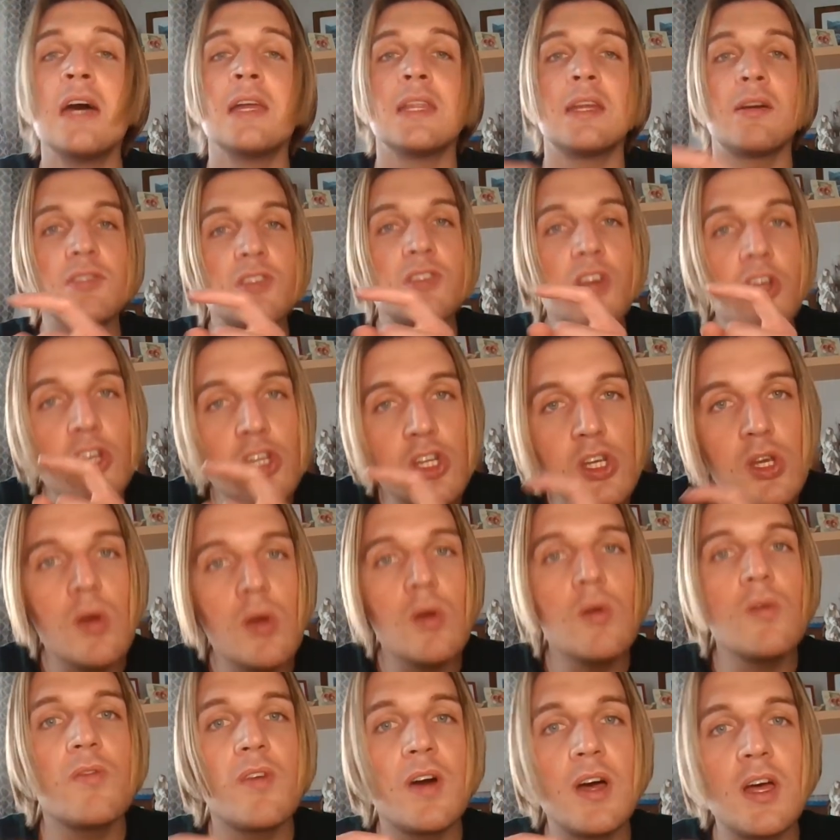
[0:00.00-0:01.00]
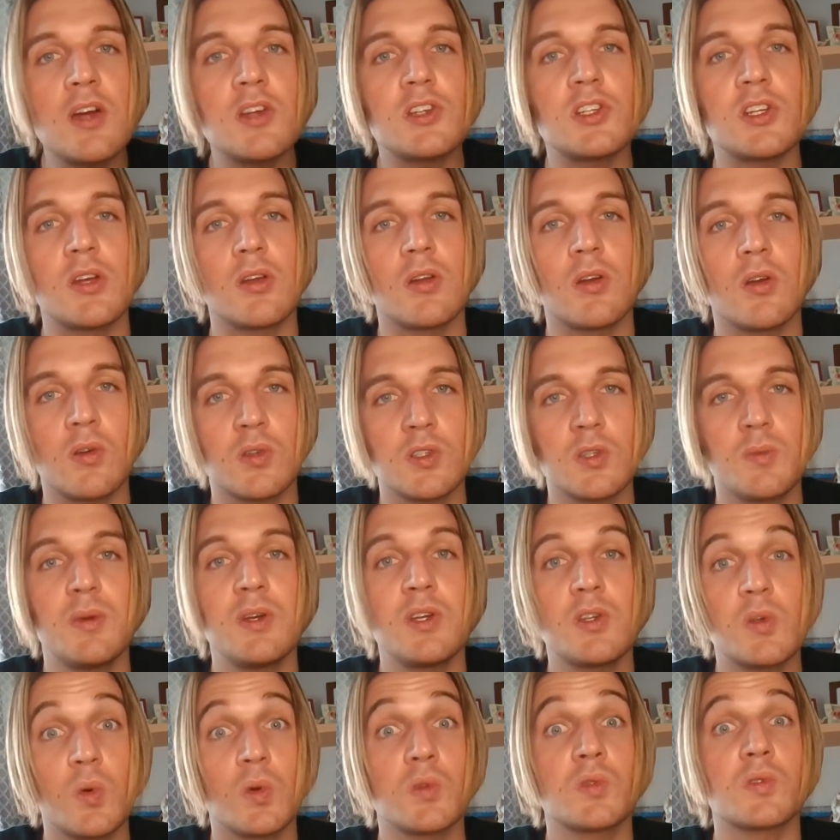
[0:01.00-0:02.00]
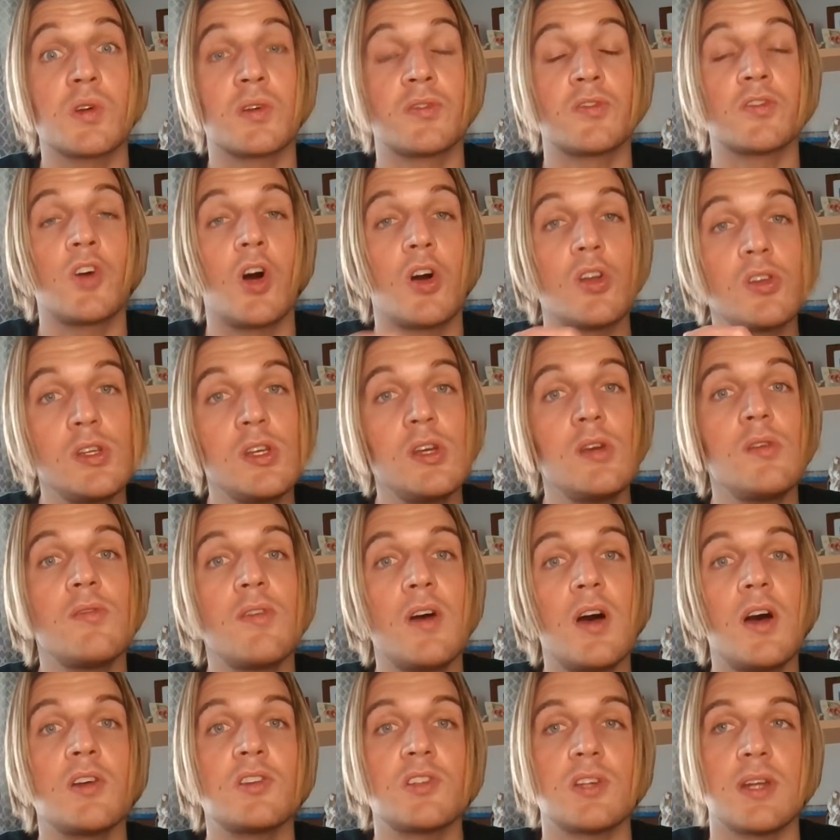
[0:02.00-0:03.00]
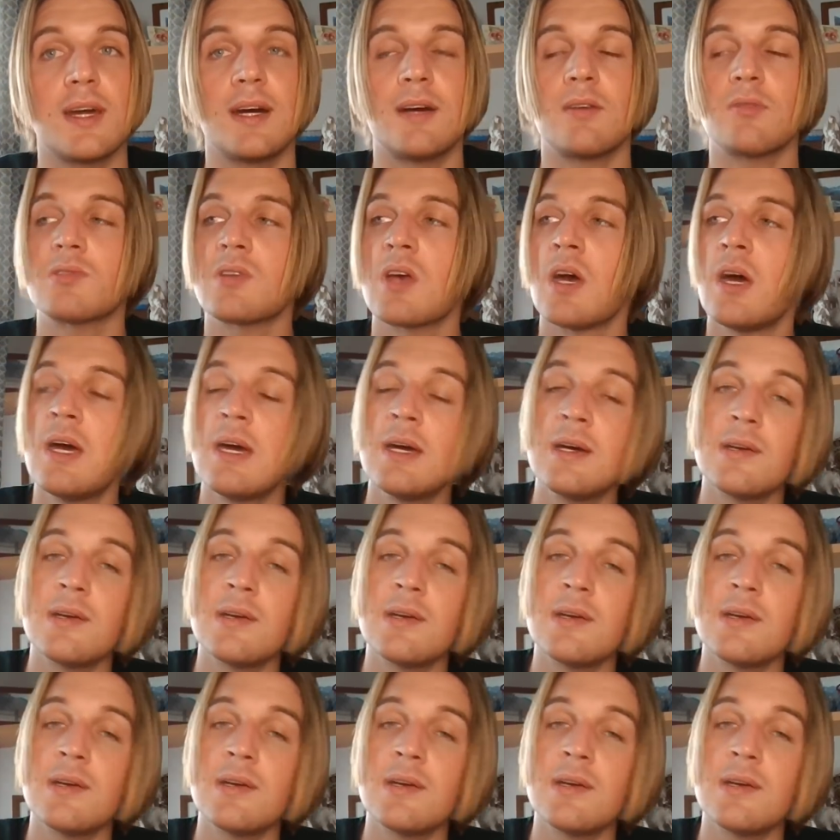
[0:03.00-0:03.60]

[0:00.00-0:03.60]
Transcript: There is a new version, Got to be Schwarzkopf got a new version out.